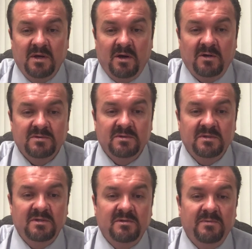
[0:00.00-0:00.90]
also
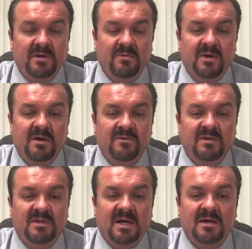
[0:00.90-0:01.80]
need to be aware of the
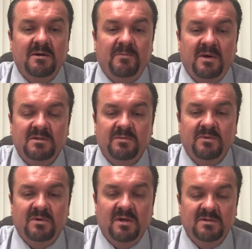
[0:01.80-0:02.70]
dire
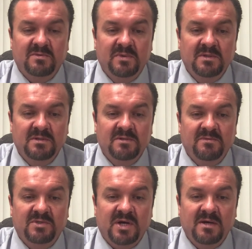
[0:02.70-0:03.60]
possible consequences
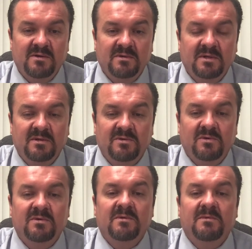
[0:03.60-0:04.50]
of child and
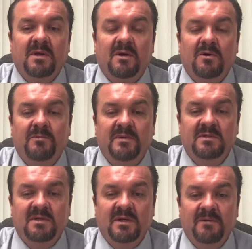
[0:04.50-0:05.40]
adult
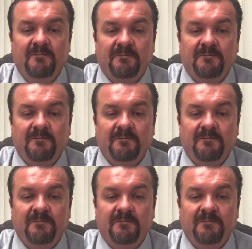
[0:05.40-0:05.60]
obesity.